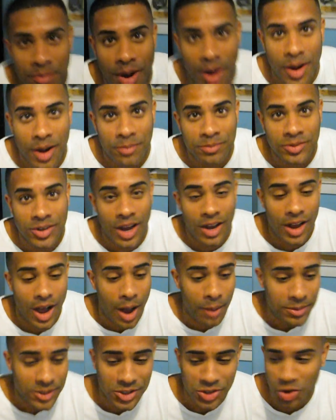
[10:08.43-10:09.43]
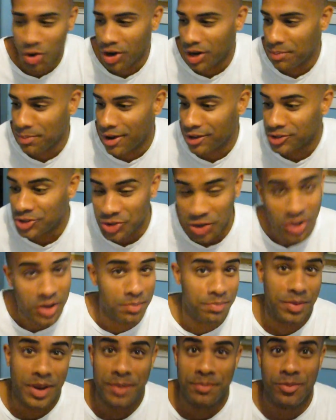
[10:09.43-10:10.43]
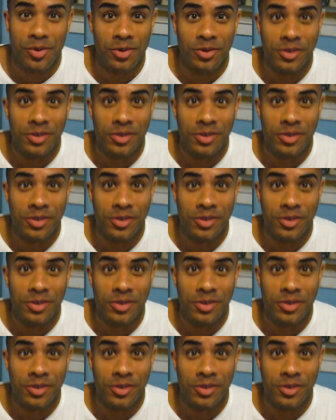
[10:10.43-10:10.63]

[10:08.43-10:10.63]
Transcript: I'm just talking about certain people